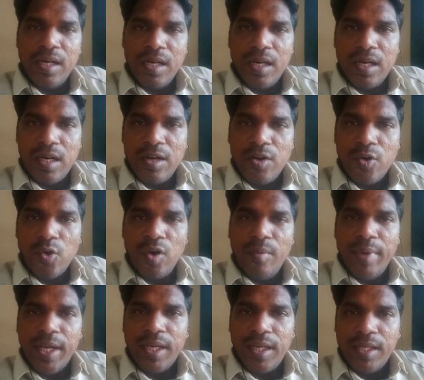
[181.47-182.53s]
control
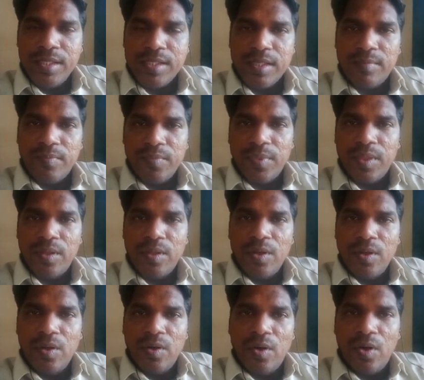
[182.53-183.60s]
mechanism
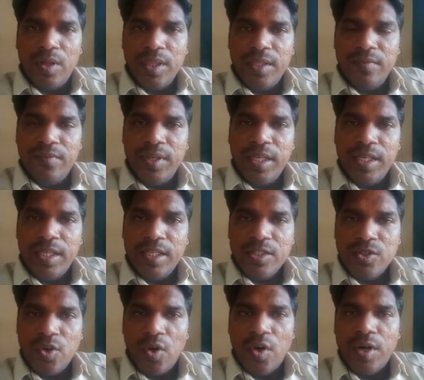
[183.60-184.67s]
on the
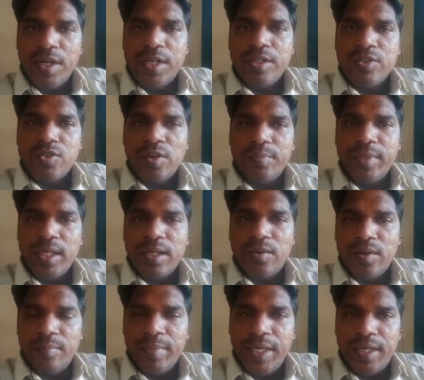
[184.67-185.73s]
various organs of the
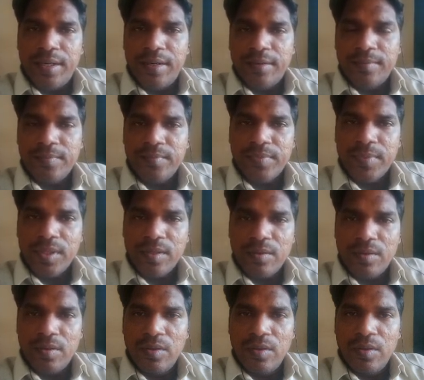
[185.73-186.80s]
government.
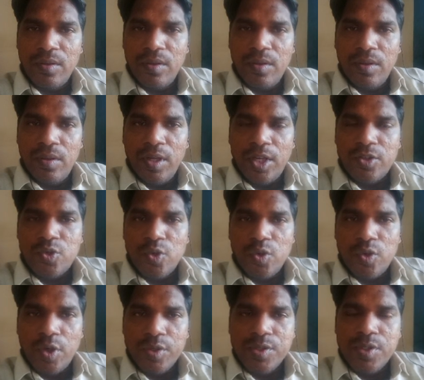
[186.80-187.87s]
And so
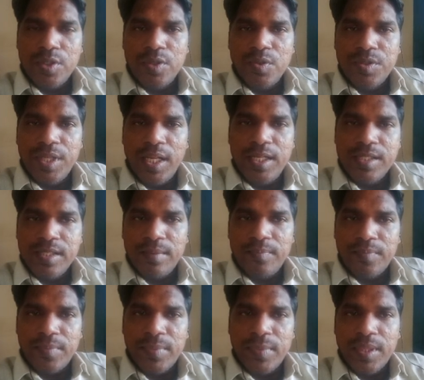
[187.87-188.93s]

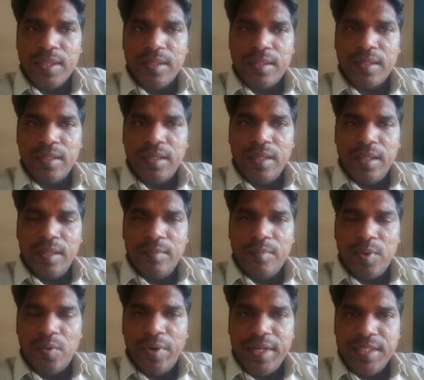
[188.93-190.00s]
constitutionalism
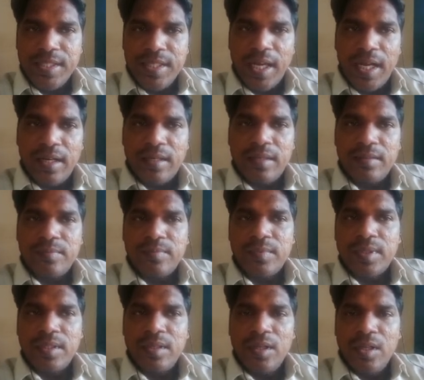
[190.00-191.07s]
provides that
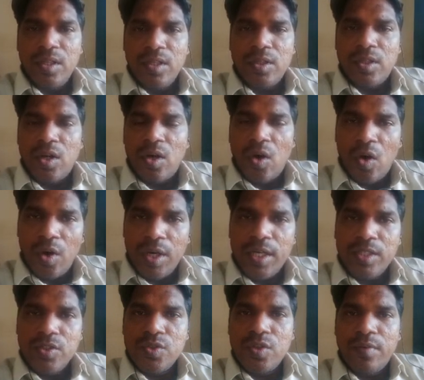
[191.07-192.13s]
the
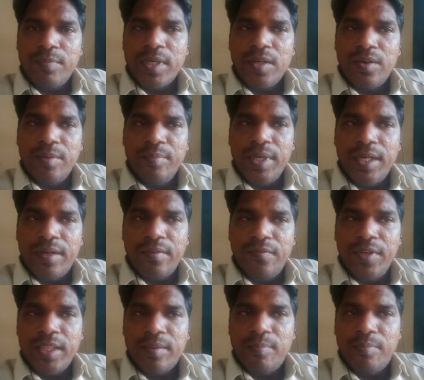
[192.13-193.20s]
organs of government
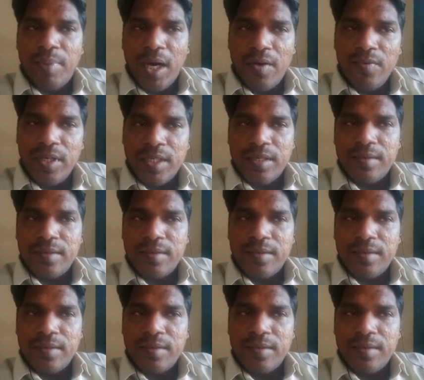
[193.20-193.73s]
with power